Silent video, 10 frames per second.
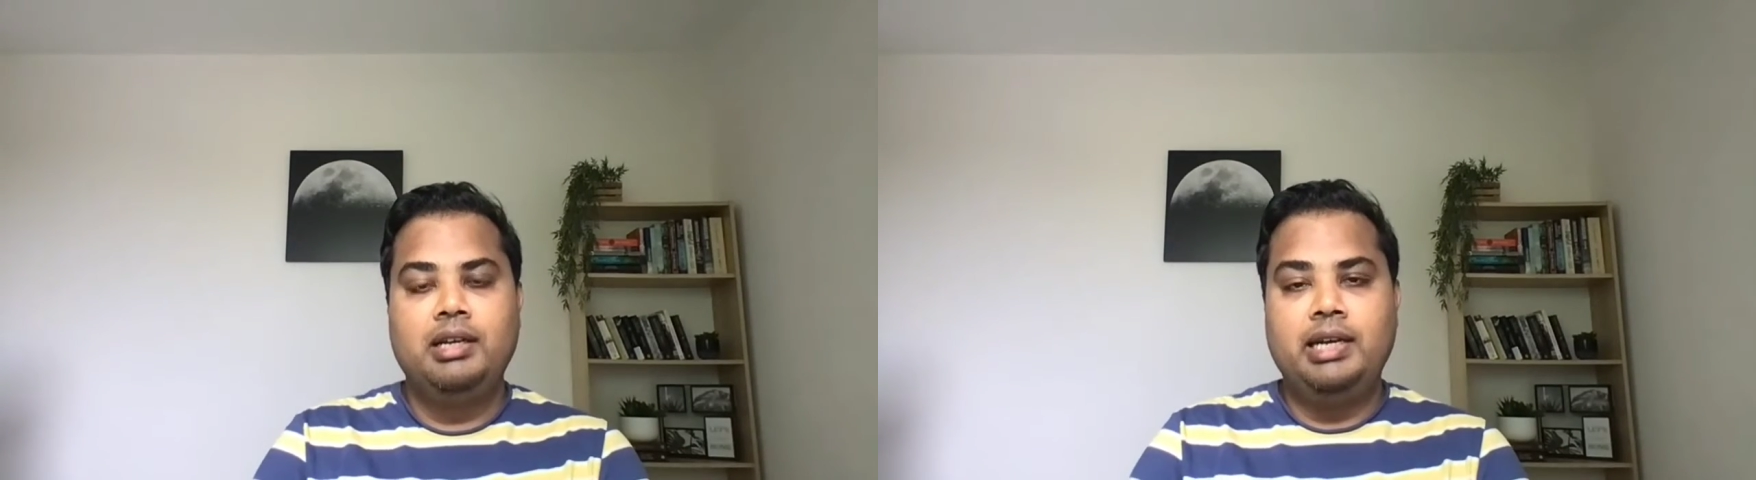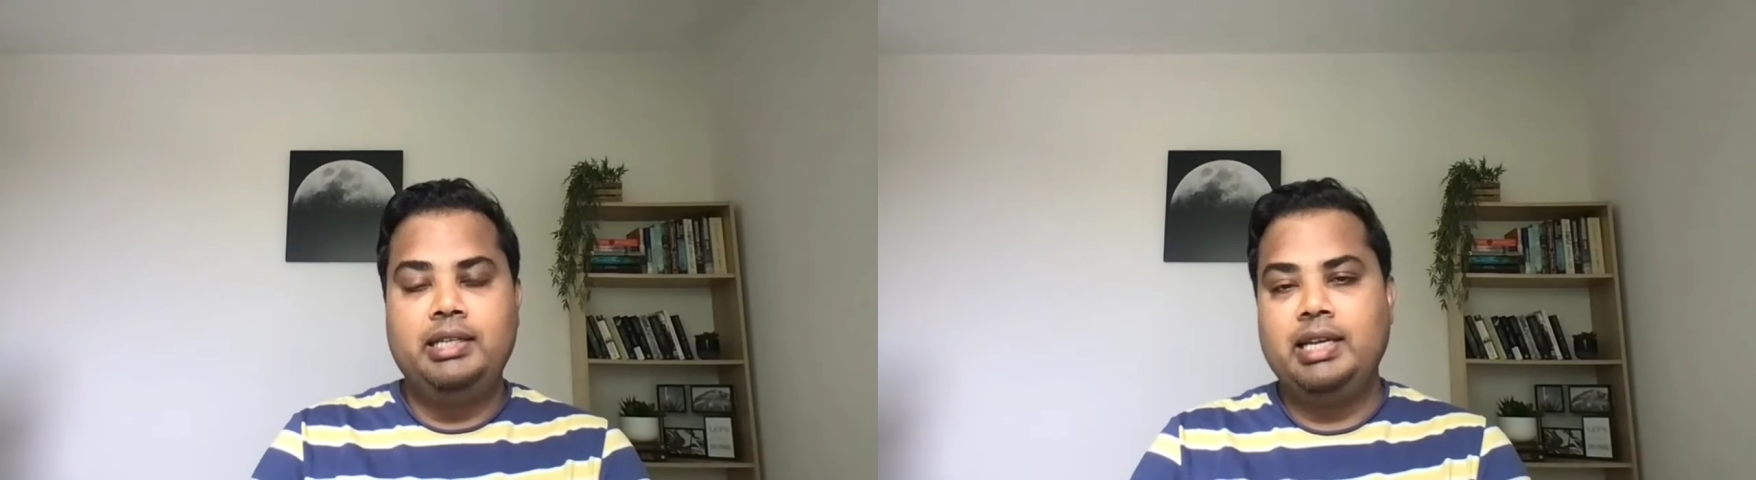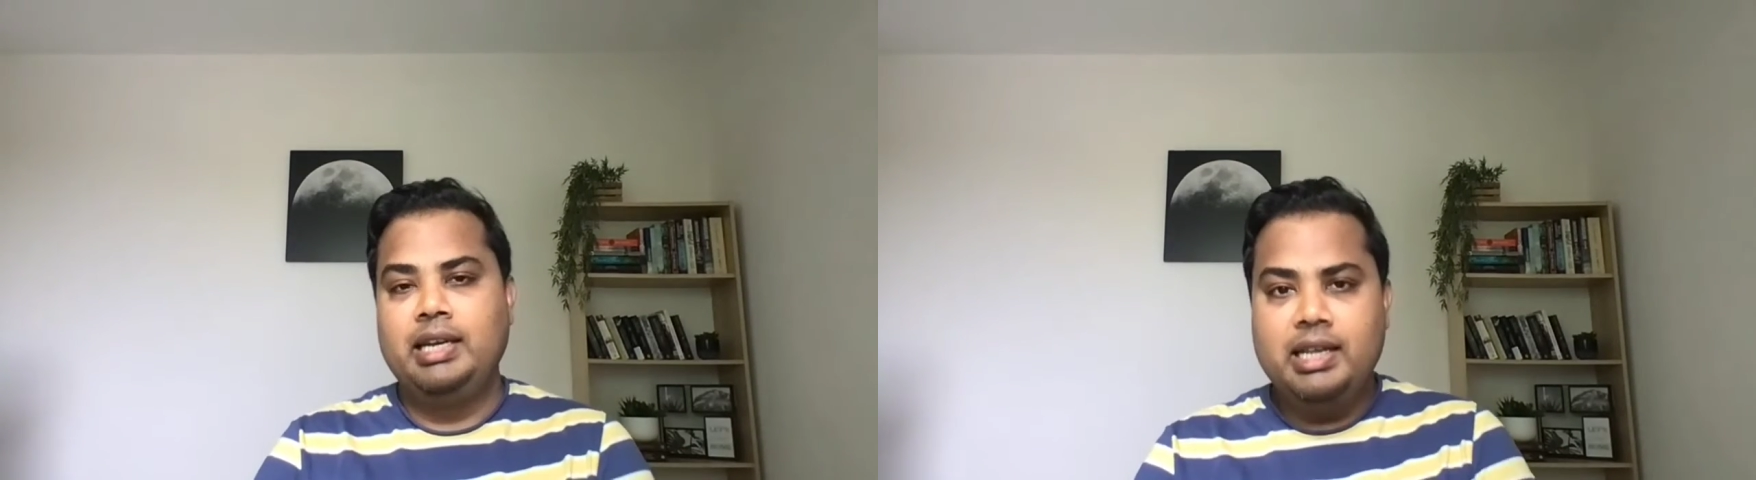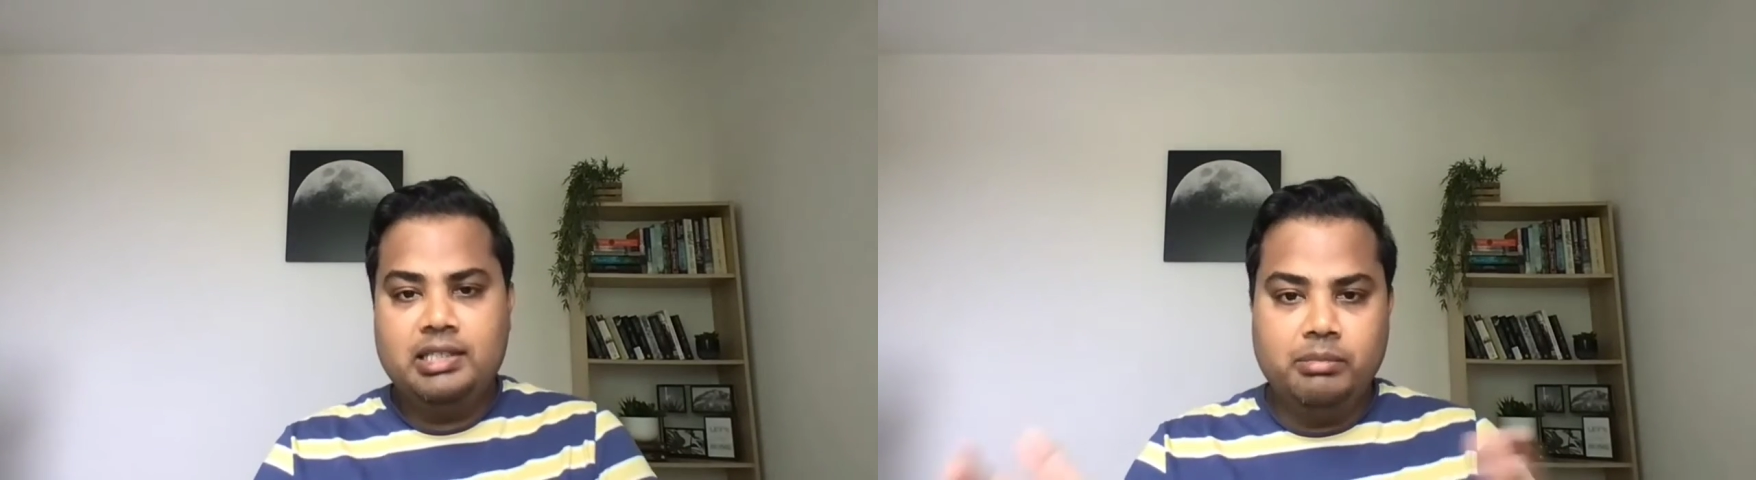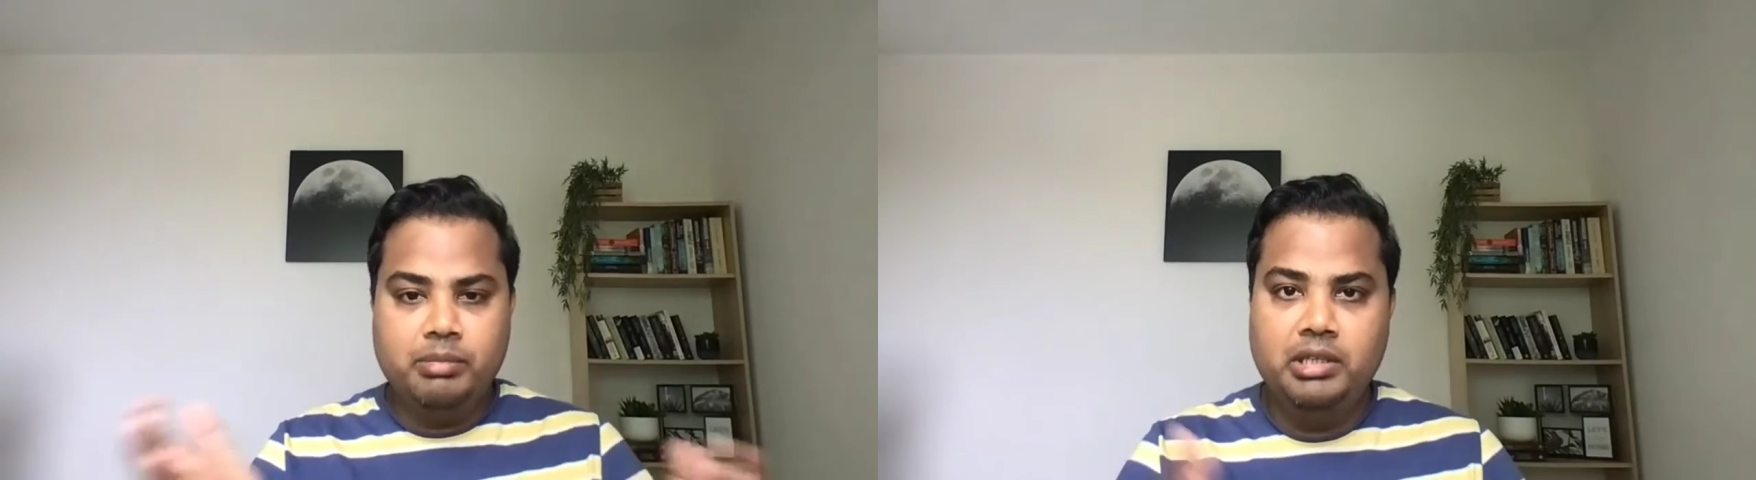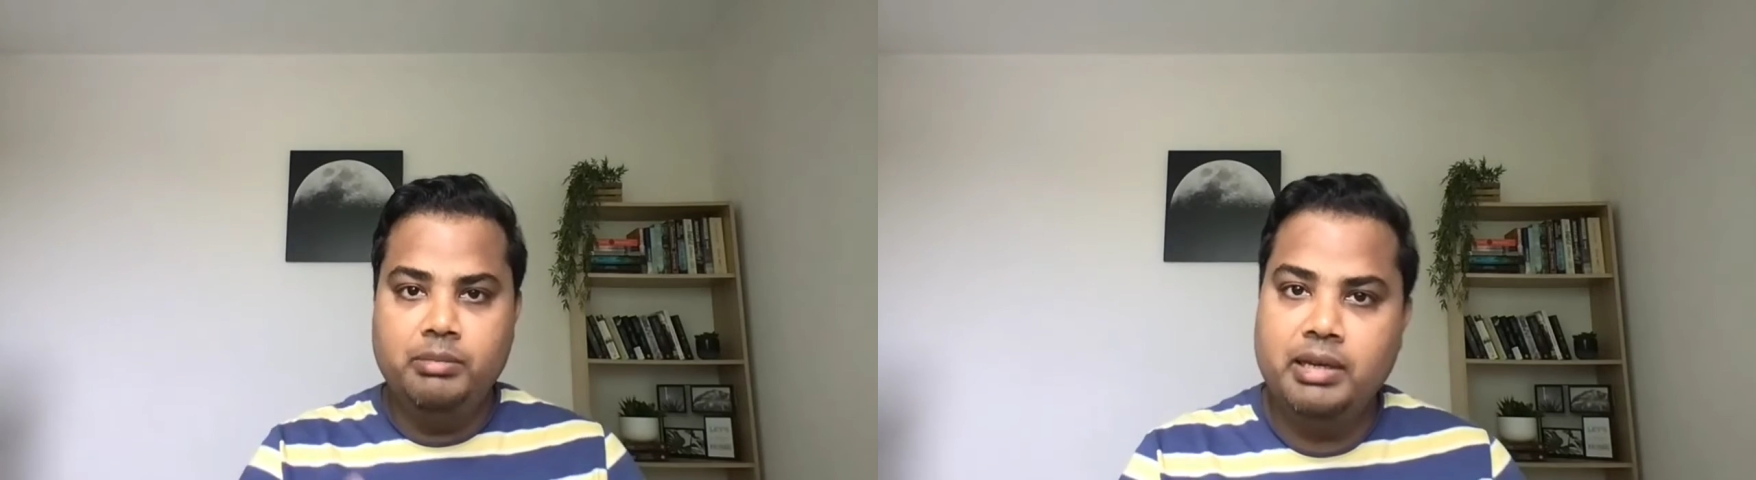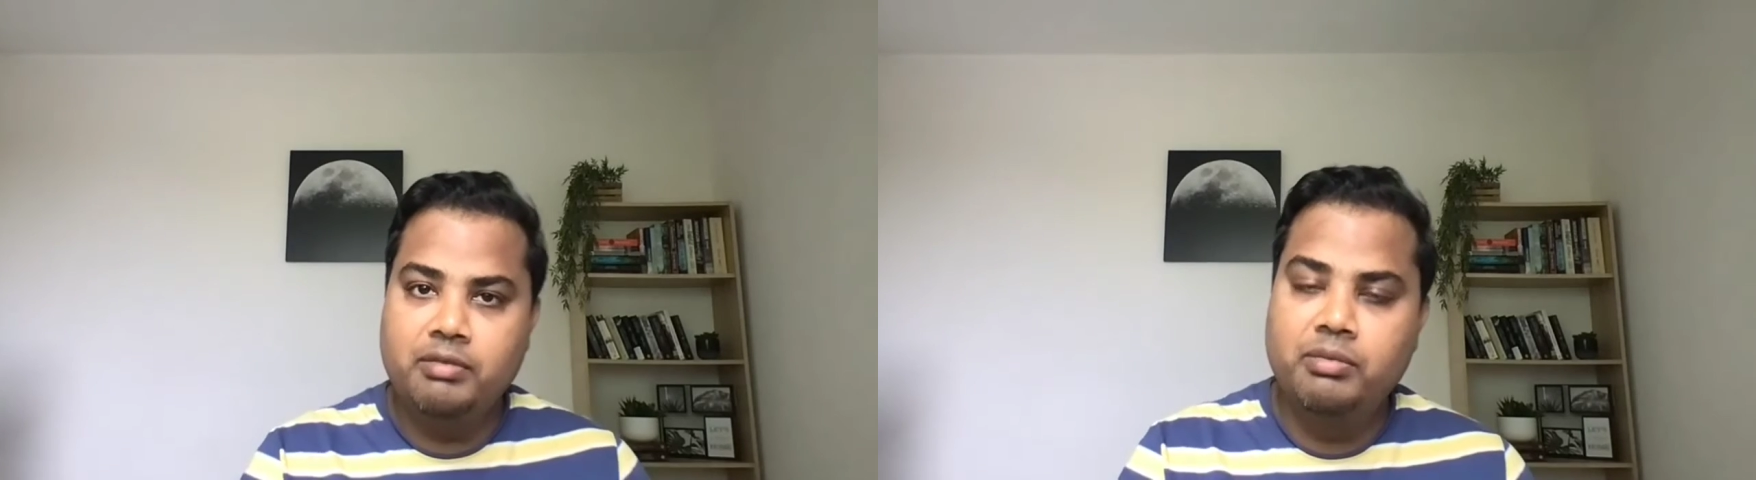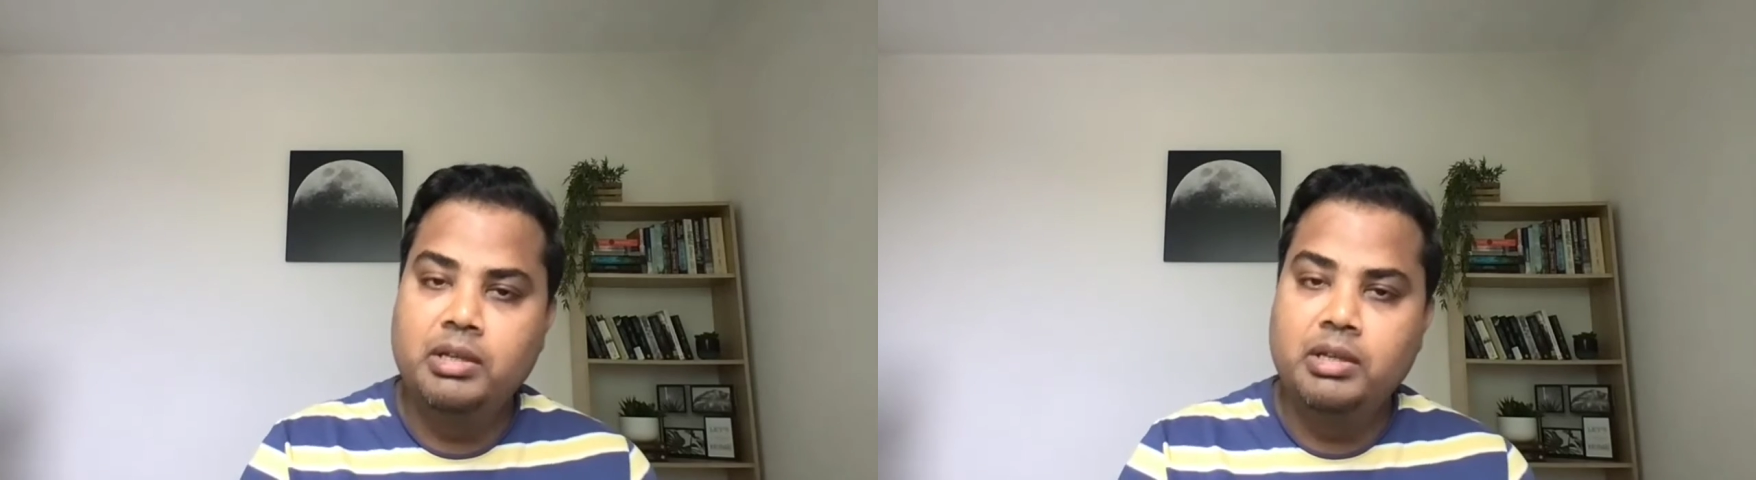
I take lesser feedback,